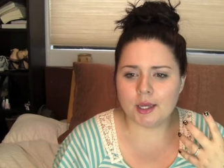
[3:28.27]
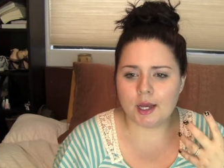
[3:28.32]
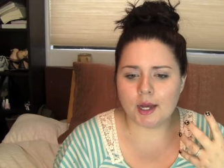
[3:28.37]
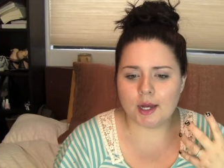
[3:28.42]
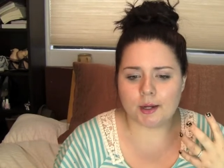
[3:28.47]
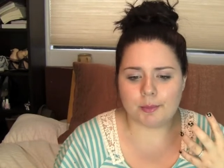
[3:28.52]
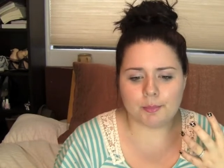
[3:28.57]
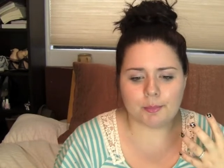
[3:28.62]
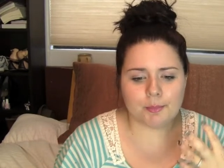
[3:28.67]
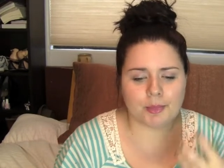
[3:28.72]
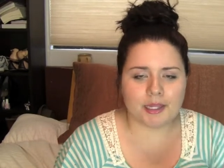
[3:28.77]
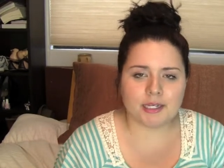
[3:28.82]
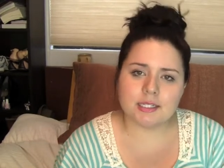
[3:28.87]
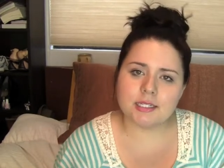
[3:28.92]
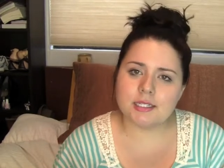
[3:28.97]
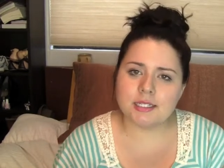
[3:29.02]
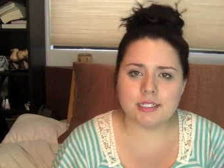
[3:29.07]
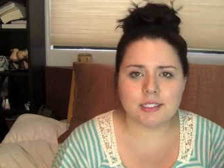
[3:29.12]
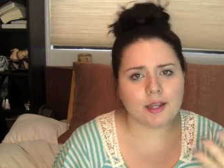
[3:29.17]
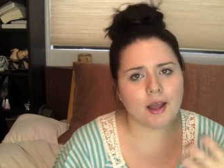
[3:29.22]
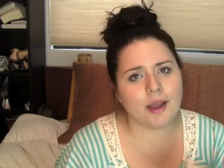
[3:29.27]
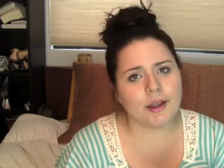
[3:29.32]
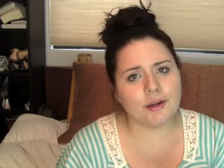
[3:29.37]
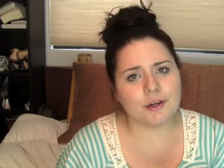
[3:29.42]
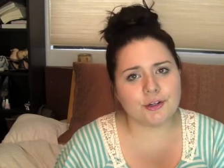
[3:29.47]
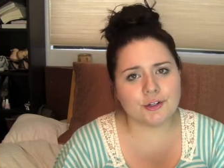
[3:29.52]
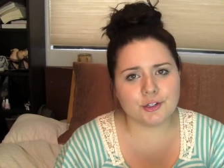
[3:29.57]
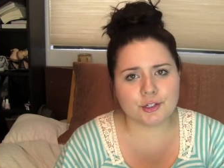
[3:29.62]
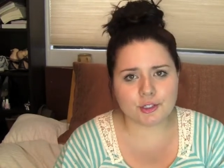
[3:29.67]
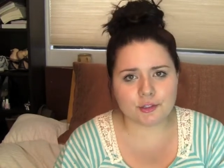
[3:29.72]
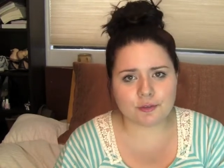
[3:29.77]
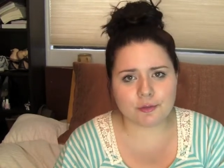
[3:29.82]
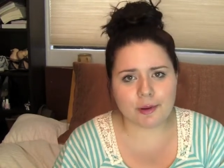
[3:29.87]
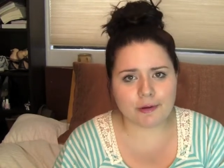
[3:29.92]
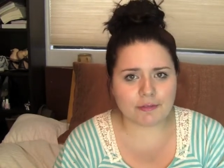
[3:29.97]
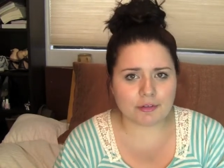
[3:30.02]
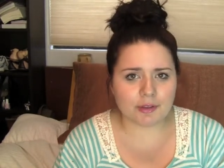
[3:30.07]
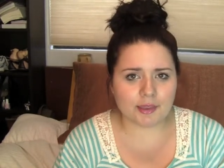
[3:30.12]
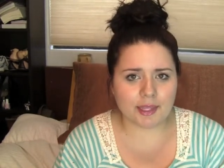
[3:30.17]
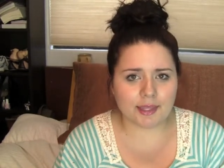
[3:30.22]
um, mentally tired just from
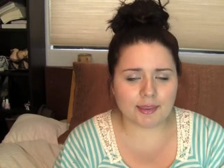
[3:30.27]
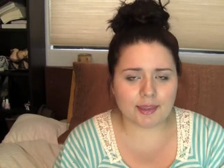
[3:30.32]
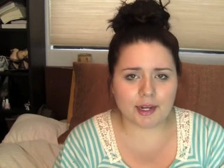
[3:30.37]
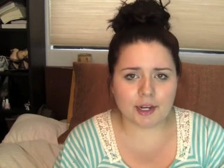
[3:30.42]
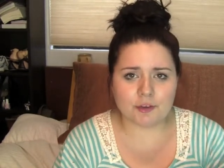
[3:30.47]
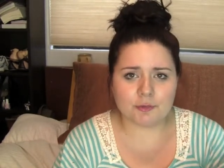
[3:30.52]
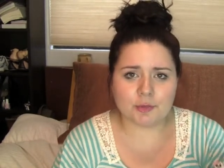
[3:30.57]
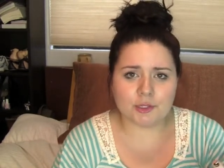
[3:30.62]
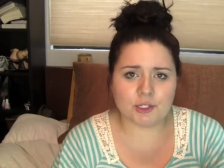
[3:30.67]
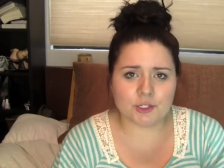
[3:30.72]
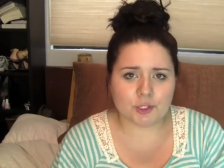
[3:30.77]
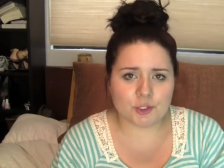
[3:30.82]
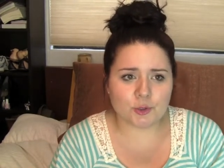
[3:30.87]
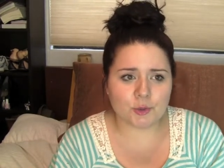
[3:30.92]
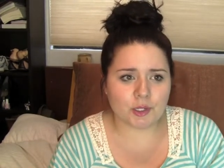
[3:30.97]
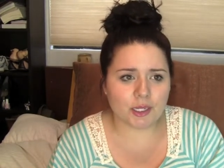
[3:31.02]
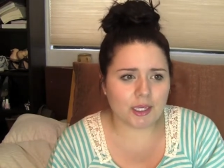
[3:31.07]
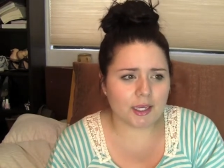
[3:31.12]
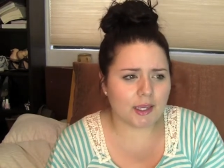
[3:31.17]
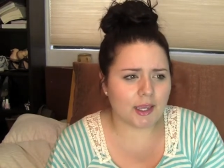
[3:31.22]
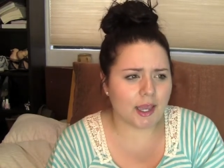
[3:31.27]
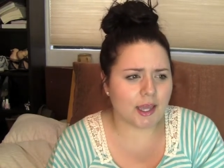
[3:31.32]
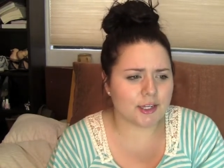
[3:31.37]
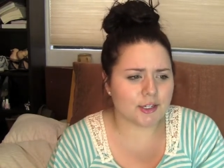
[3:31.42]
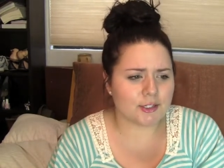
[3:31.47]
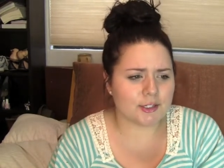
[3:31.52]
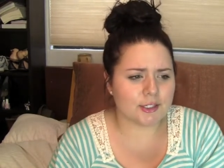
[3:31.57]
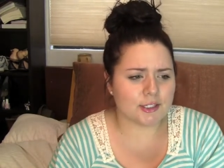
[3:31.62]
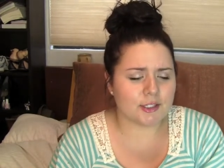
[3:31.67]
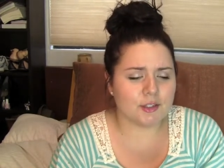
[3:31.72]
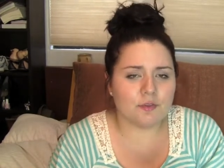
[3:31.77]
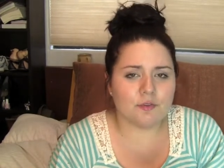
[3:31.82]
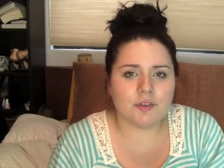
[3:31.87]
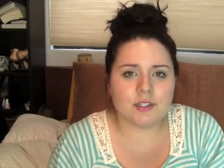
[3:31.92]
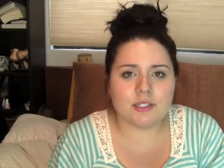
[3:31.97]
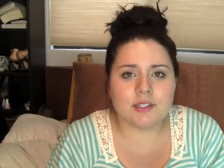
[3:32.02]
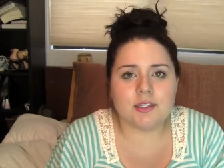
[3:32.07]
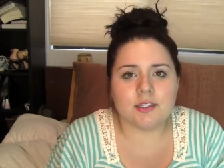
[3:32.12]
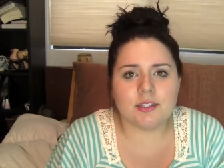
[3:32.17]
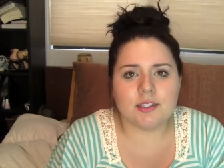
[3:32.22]
everything that I've been doing and just
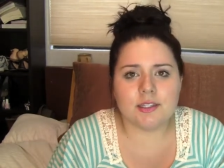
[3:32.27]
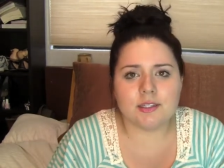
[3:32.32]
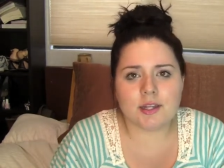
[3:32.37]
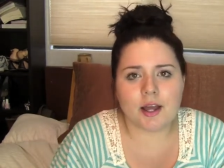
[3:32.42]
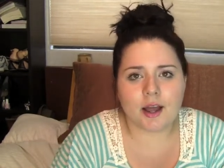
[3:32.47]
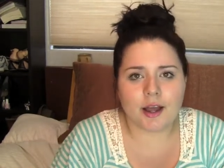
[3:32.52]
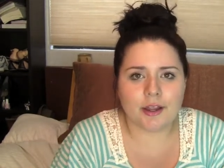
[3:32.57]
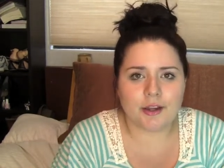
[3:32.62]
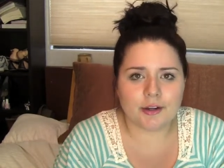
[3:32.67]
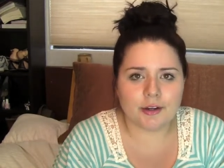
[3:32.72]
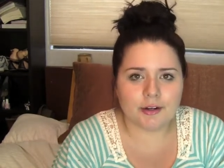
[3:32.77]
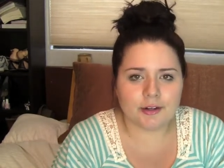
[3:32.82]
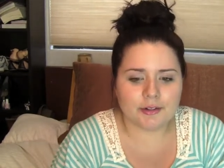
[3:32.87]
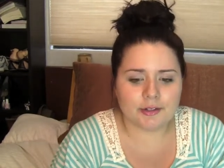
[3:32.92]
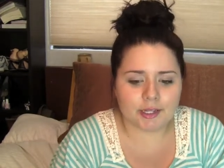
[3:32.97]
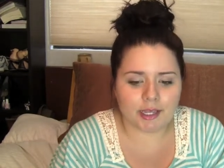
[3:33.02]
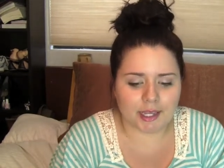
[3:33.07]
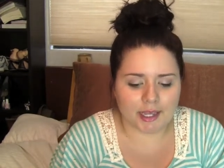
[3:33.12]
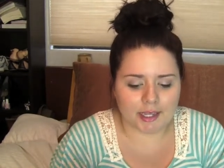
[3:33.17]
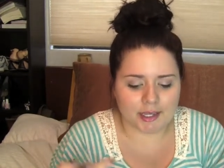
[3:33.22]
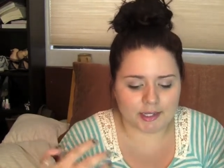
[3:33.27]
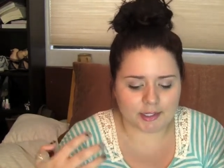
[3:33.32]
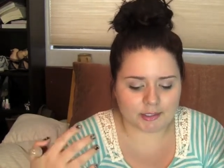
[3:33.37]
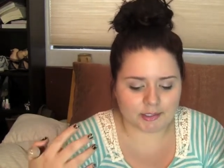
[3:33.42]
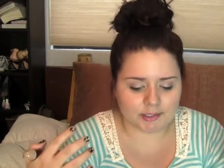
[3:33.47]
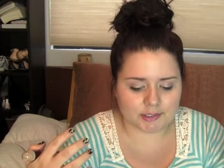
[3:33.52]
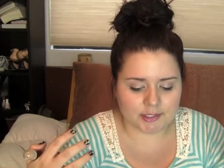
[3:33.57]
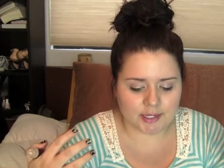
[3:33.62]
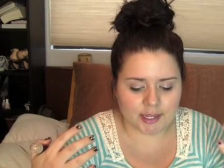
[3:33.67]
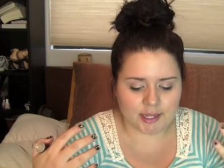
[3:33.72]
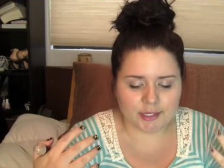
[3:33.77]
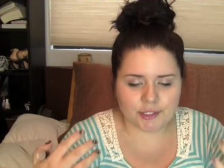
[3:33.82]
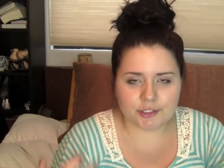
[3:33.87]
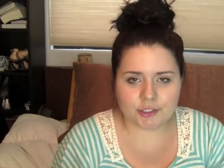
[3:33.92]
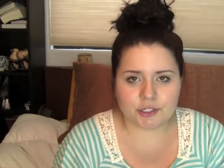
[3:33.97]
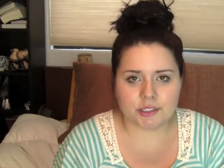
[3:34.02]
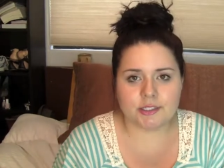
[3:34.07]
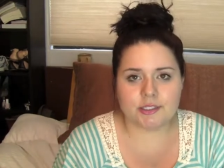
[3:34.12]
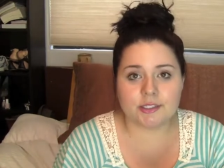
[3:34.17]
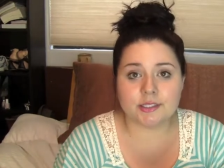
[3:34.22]
physically tired and
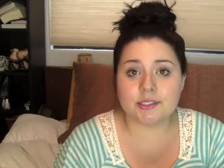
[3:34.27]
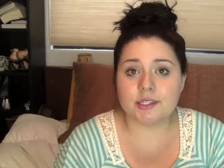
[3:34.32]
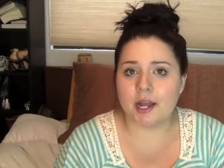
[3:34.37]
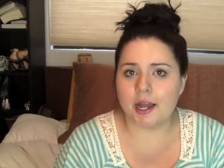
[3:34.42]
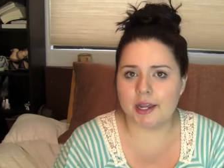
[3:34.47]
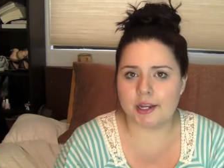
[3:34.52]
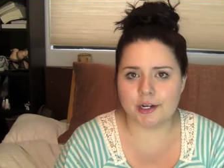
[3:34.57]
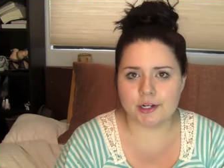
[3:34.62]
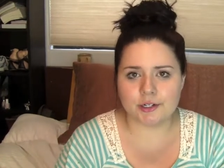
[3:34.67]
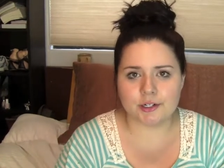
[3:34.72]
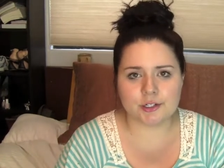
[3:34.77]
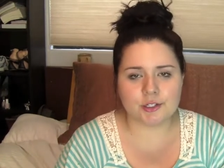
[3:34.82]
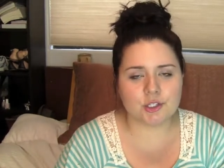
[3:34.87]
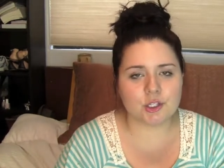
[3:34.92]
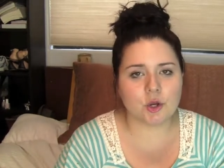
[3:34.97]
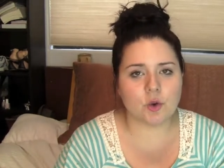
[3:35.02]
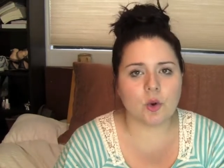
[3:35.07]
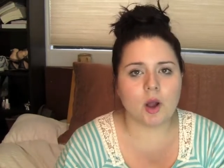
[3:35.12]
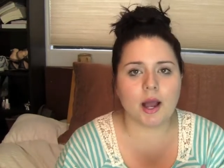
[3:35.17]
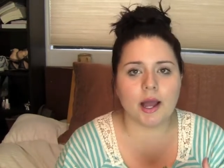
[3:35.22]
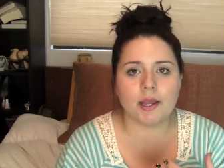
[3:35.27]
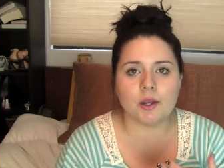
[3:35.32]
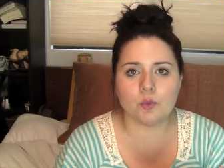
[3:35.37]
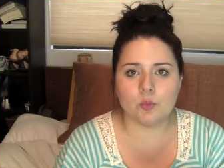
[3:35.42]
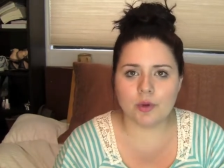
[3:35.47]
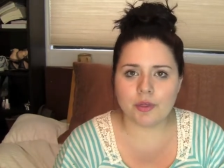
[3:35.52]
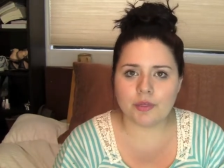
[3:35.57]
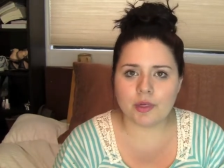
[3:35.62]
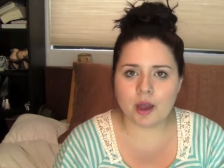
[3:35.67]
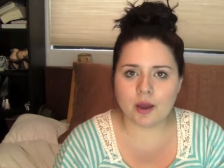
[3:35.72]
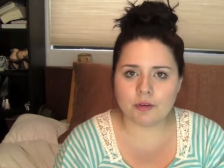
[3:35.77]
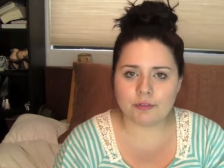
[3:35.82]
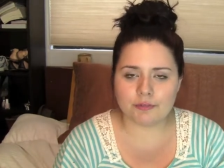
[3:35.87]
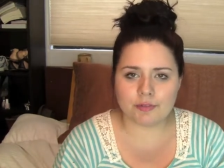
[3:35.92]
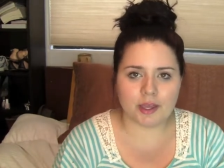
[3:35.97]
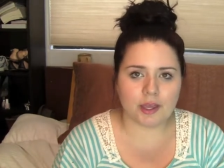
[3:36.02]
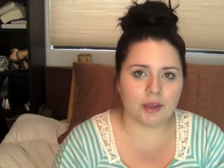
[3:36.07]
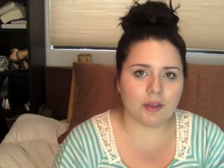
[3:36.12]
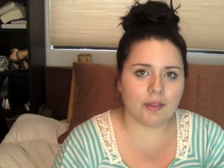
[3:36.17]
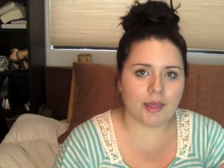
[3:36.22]
just tired. So I, without
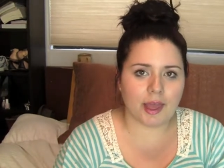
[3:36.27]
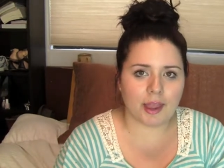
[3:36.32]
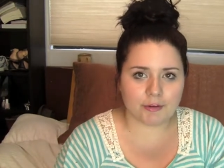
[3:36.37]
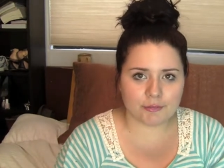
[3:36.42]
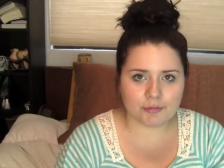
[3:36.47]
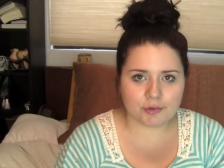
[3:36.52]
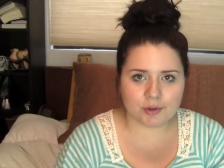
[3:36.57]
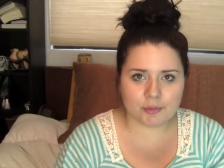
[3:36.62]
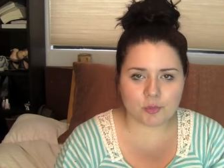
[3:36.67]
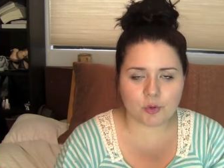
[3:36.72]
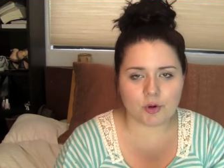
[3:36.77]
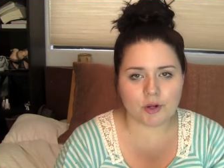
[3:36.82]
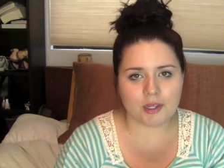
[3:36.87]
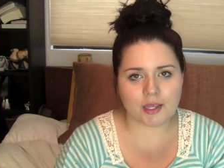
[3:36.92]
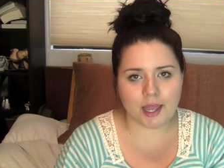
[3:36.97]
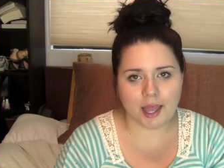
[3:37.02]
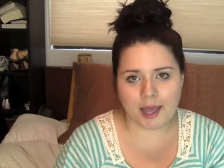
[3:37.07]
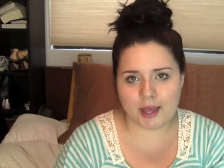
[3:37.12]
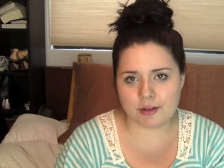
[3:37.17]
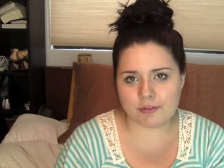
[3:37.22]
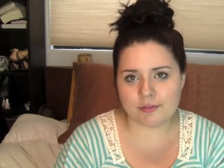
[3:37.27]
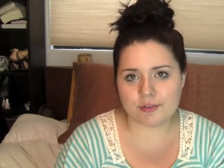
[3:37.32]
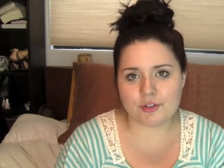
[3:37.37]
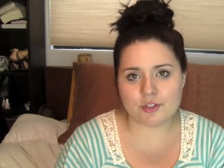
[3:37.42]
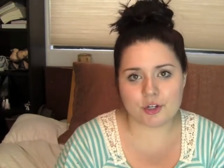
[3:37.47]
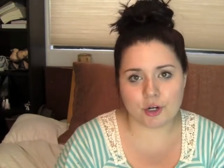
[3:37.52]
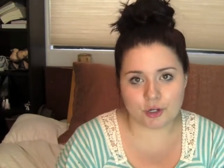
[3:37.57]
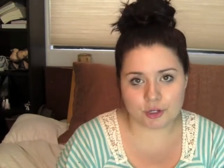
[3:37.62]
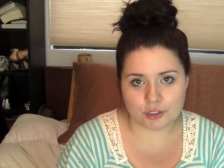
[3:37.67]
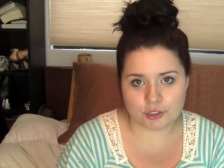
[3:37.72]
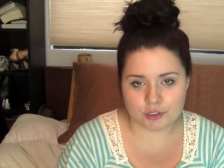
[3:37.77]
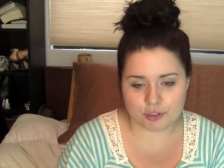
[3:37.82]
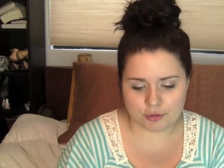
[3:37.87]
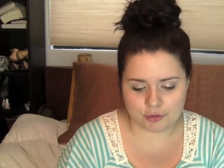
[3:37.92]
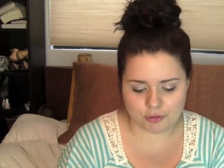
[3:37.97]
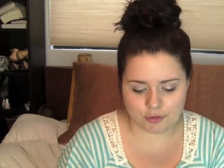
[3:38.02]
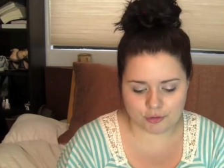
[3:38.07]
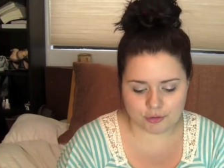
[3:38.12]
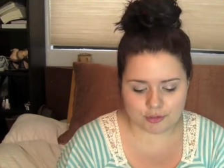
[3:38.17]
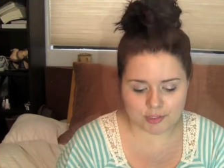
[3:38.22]
fail, every morning have dark
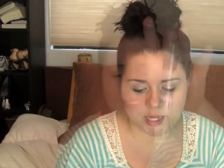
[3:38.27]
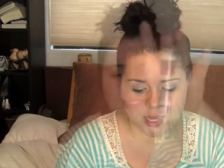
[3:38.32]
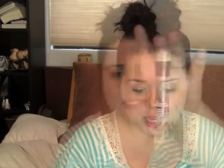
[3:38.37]
circles.